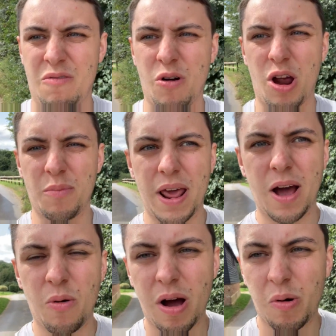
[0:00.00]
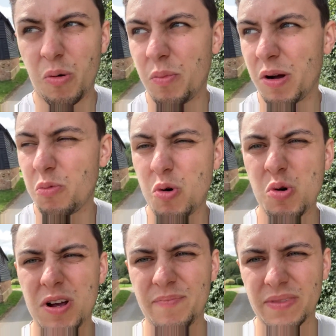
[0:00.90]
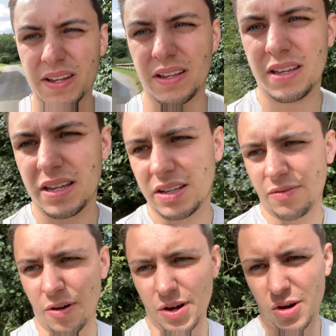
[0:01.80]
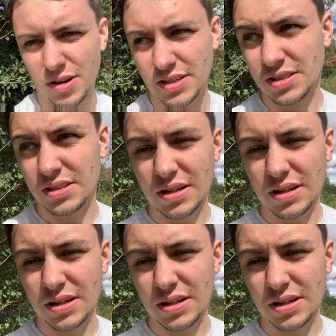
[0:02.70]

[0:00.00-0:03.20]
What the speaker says: Right, I'm now out on my walk. Very nice